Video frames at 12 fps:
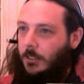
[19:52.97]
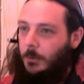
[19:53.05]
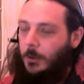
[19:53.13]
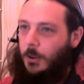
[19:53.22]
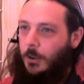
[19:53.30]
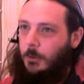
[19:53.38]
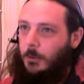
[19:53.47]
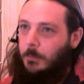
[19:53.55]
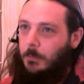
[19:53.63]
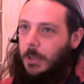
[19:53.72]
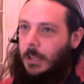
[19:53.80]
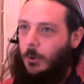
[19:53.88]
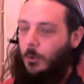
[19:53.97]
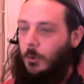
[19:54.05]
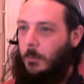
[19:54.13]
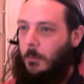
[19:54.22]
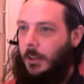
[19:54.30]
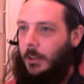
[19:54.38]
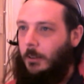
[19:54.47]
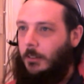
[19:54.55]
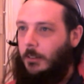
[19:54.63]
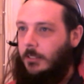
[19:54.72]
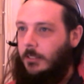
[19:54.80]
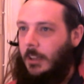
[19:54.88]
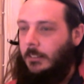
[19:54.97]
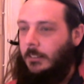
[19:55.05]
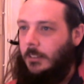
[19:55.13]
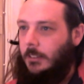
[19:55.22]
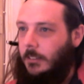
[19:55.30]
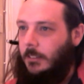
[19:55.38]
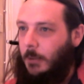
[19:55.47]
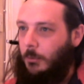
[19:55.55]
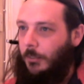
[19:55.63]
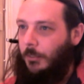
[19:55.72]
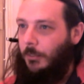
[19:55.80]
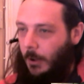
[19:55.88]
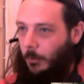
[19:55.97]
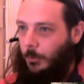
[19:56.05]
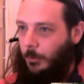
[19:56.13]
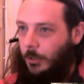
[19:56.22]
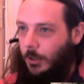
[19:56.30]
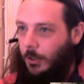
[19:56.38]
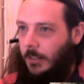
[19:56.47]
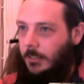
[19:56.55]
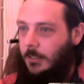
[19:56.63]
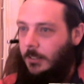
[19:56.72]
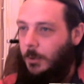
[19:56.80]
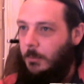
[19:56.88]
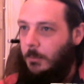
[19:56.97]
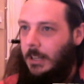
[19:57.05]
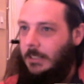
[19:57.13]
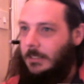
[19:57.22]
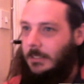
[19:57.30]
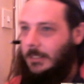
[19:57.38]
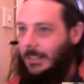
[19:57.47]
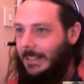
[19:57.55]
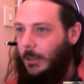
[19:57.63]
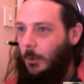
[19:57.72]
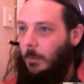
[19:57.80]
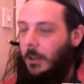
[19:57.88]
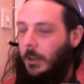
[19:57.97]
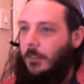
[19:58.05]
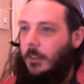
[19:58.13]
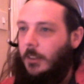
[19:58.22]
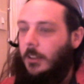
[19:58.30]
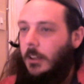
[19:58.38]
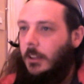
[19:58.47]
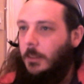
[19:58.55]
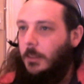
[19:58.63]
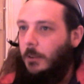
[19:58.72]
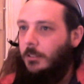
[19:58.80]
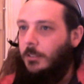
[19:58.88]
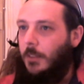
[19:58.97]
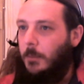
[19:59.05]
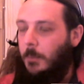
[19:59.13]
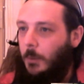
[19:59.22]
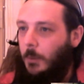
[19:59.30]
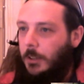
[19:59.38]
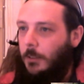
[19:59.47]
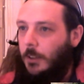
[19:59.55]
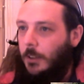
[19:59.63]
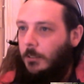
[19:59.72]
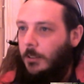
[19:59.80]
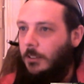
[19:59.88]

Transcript: agree with me, or am I alone in saying that they were fouls? Granted, we made a little bit of the most of it, but when you go to these